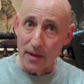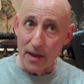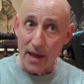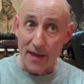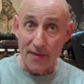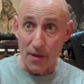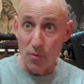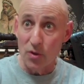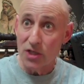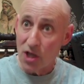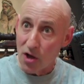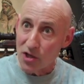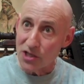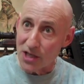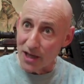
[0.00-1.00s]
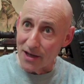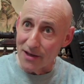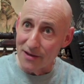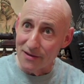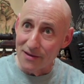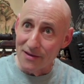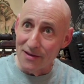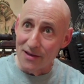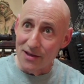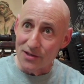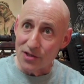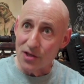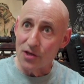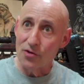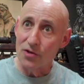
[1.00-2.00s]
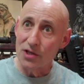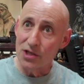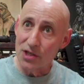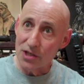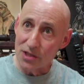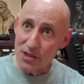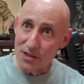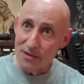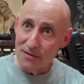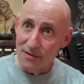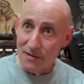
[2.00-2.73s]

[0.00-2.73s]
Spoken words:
And they were toxic, so they couldn't just,